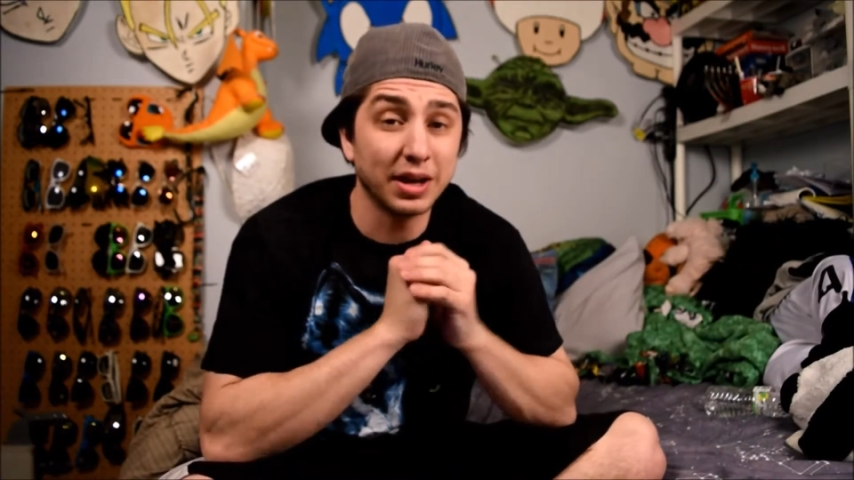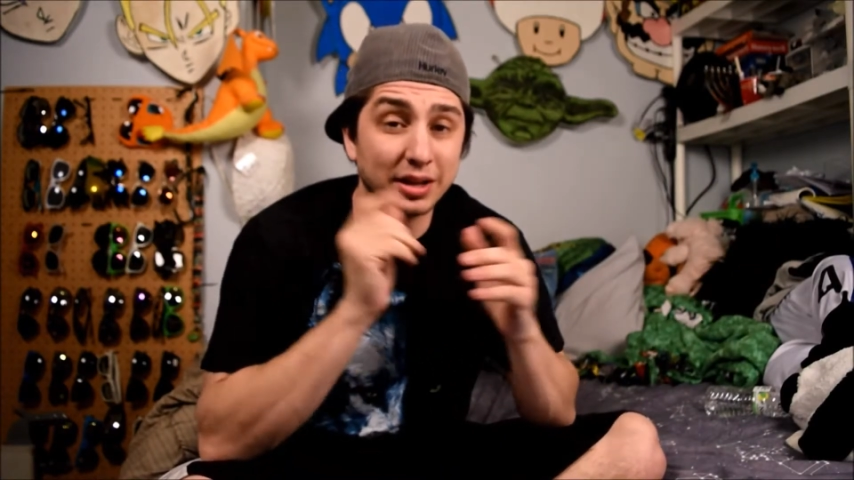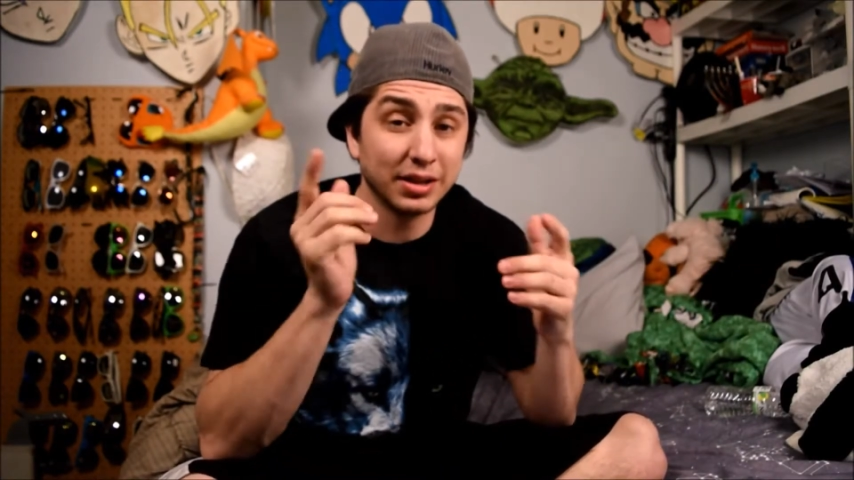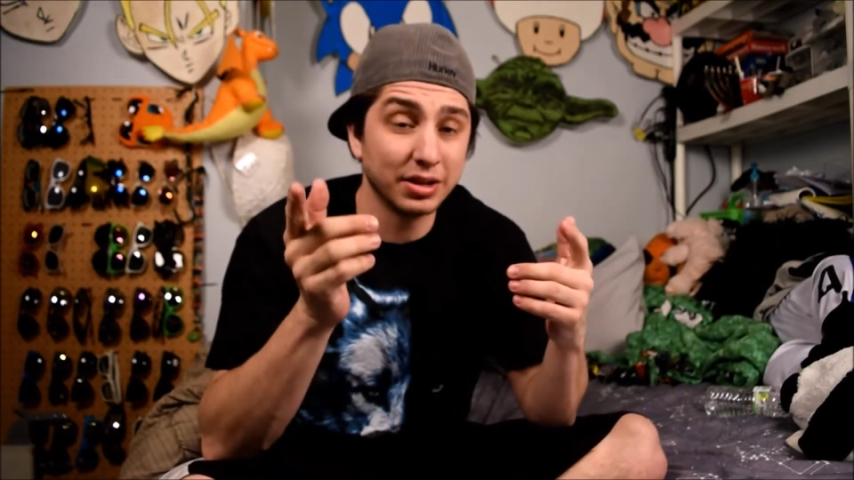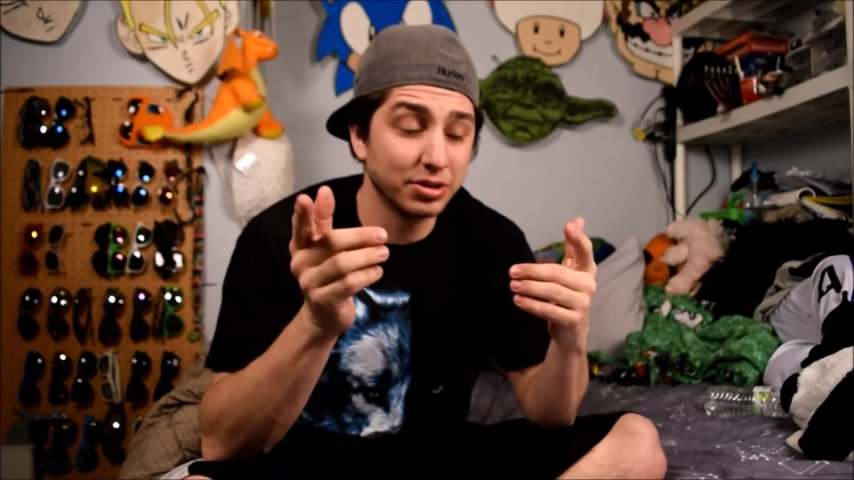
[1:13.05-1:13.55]

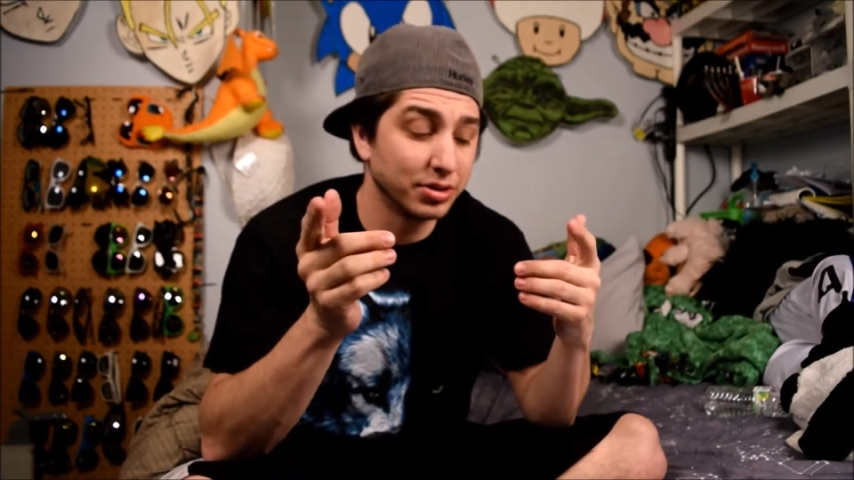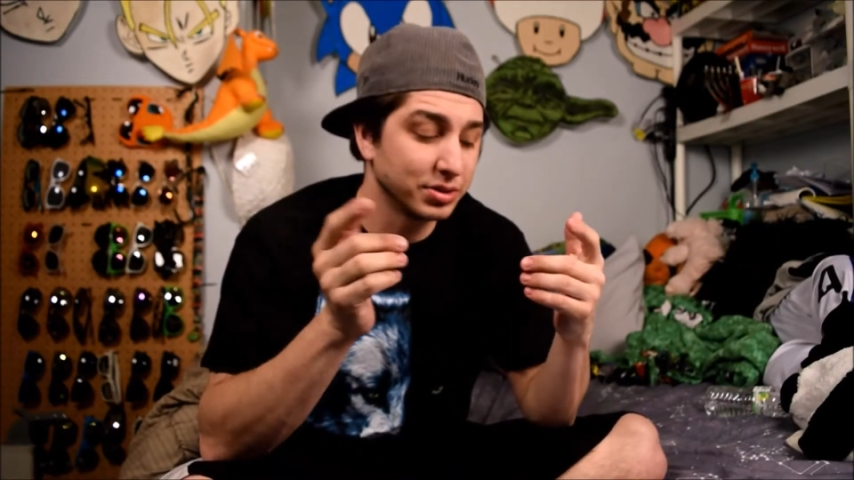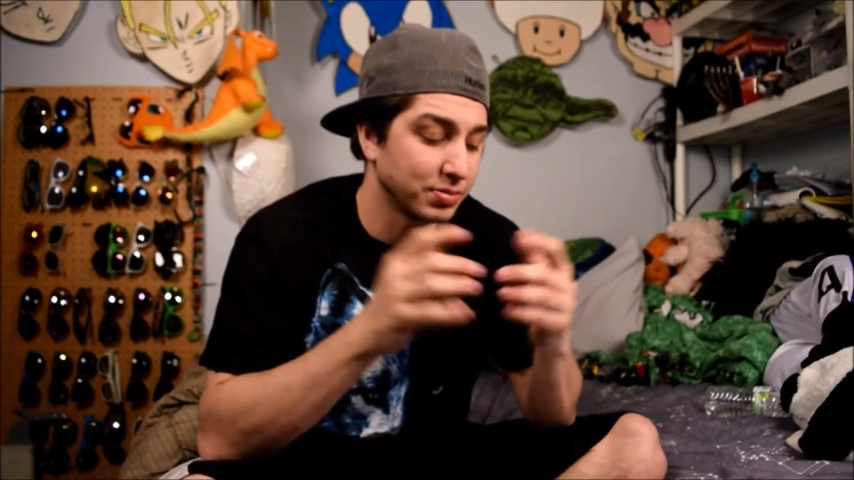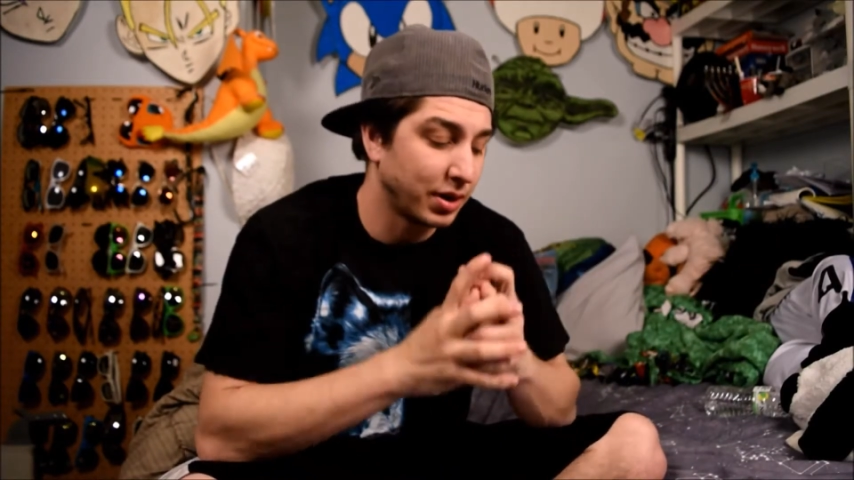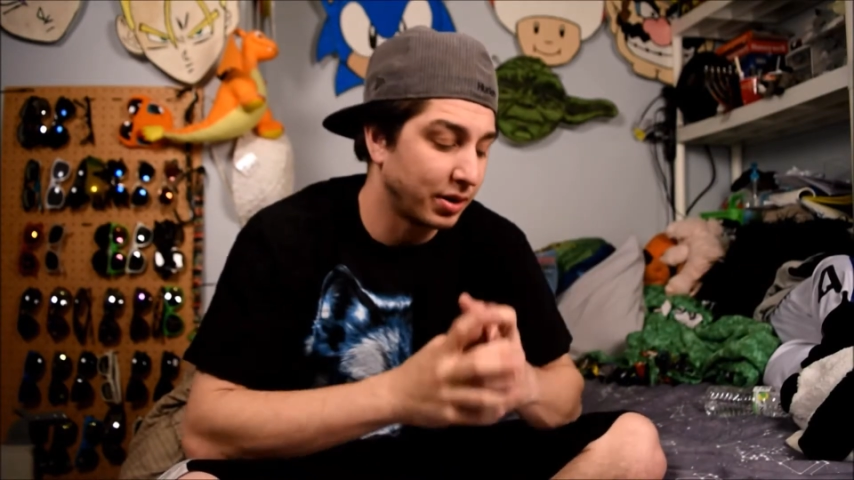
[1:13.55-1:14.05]
can let you know
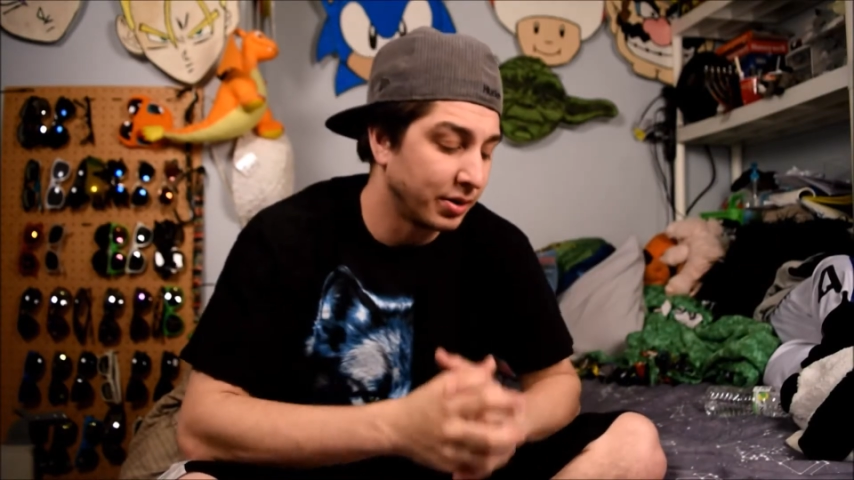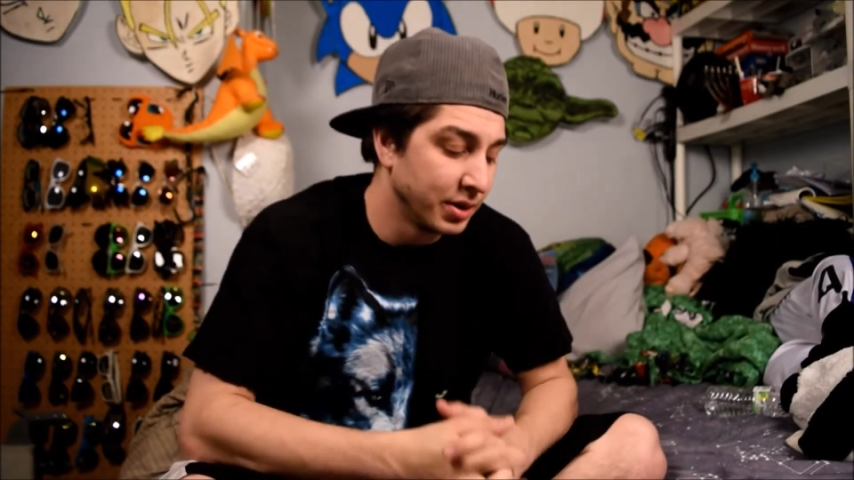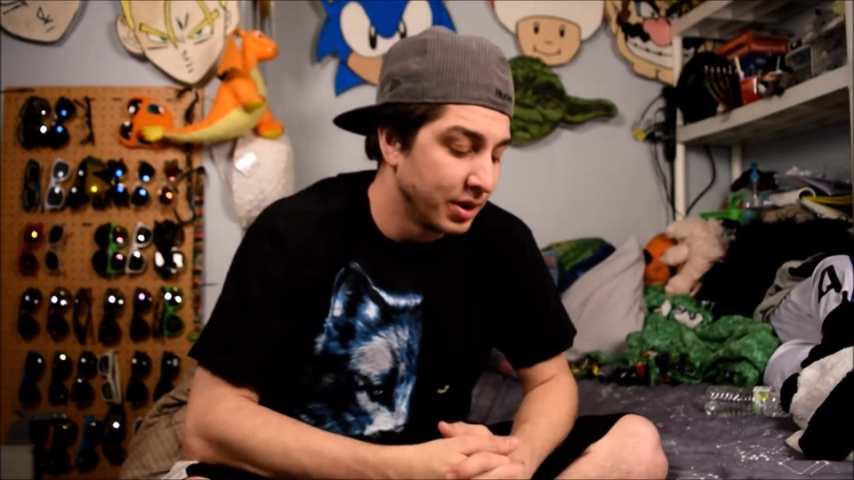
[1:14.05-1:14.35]
as well.